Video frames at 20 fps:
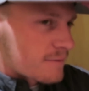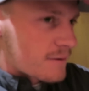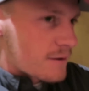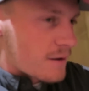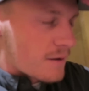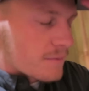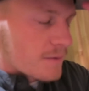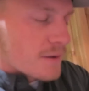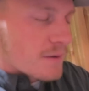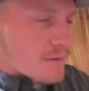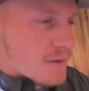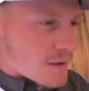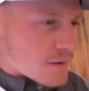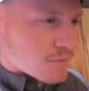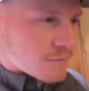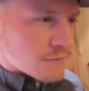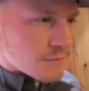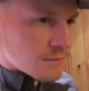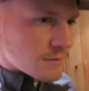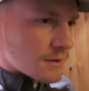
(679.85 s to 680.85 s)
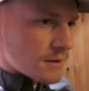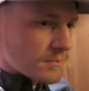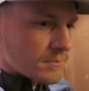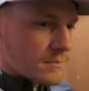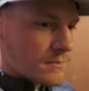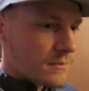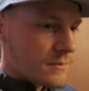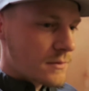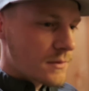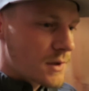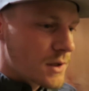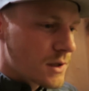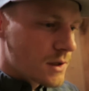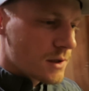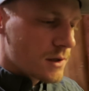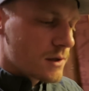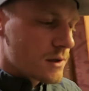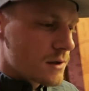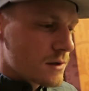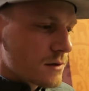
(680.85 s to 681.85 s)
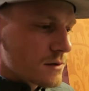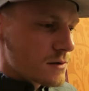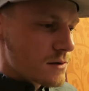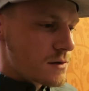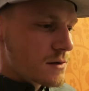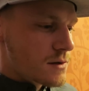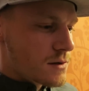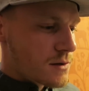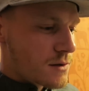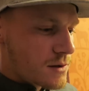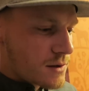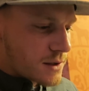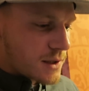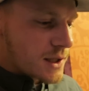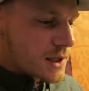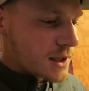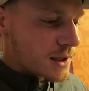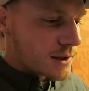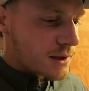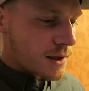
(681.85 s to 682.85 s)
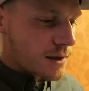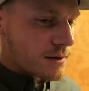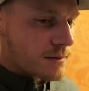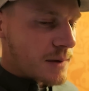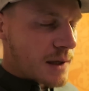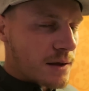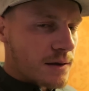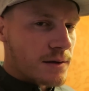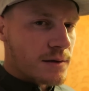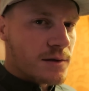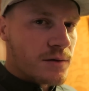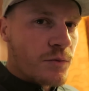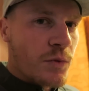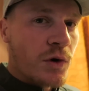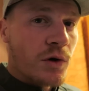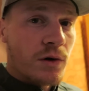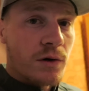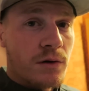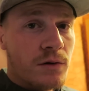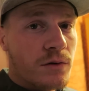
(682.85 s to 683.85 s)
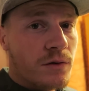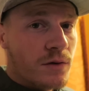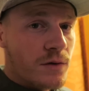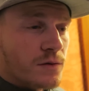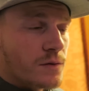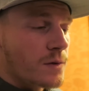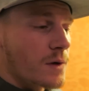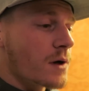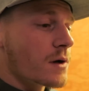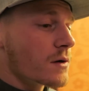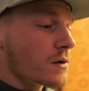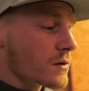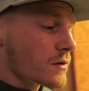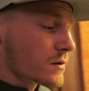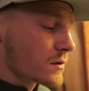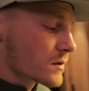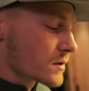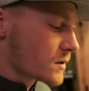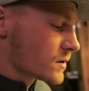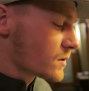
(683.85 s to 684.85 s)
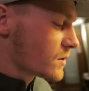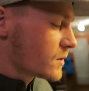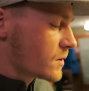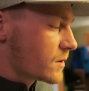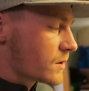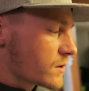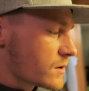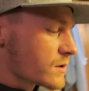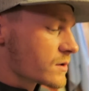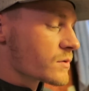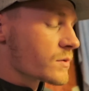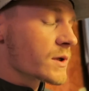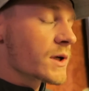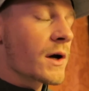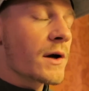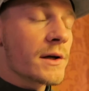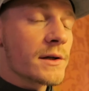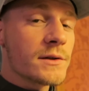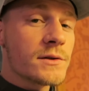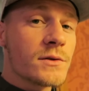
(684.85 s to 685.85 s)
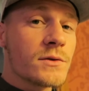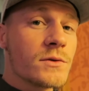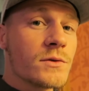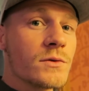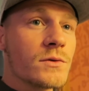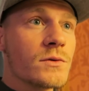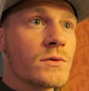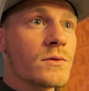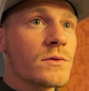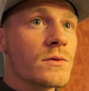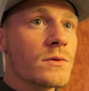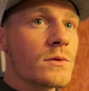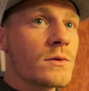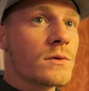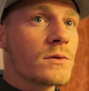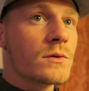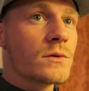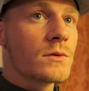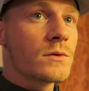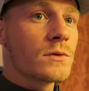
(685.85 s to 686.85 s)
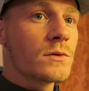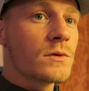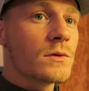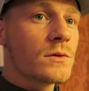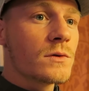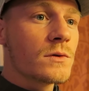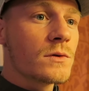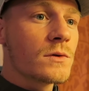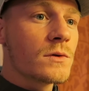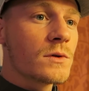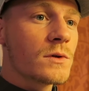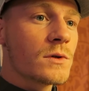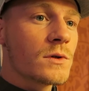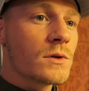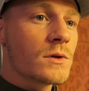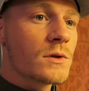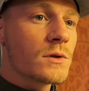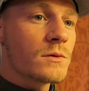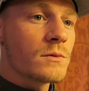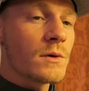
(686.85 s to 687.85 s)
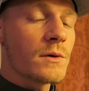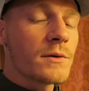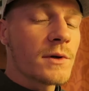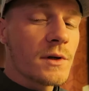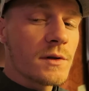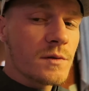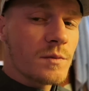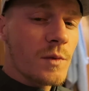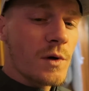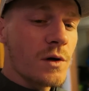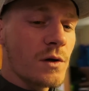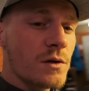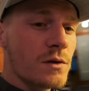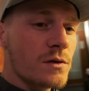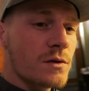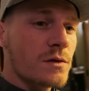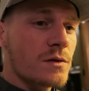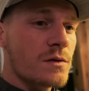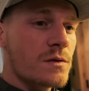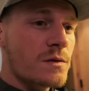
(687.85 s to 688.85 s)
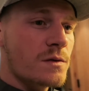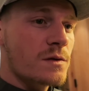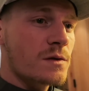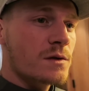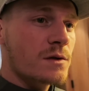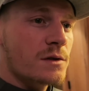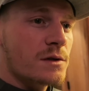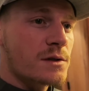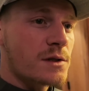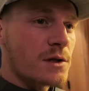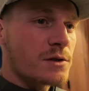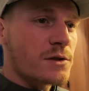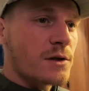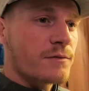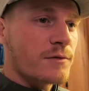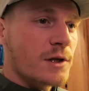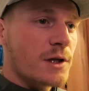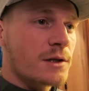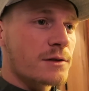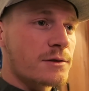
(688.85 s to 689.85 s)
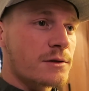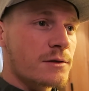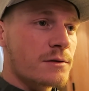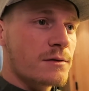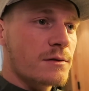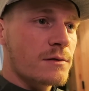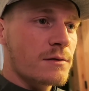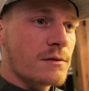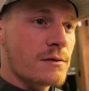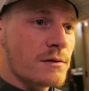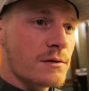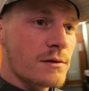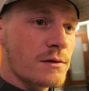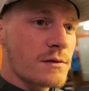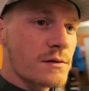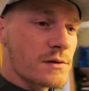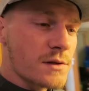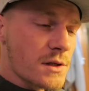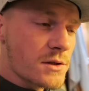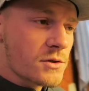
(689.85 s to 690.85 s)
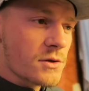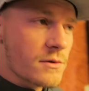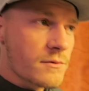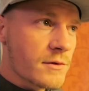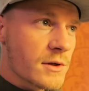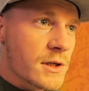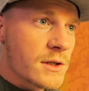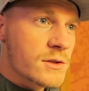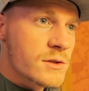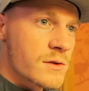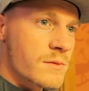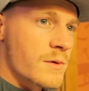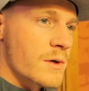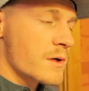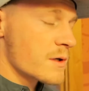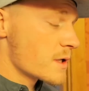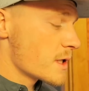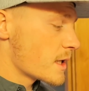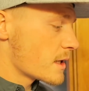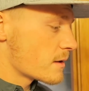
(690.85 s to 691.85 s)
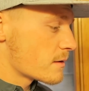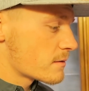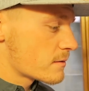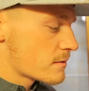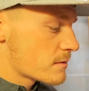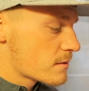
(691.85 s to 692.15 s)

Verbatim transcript: Hopefully, I'll be alright for um, skidding down the mountain tomorrow as well. Because we're going to. Where are we going tomorrow? Sunshine mm-hmm. Village. Are we? Sunshine Village tomorrow, yeah.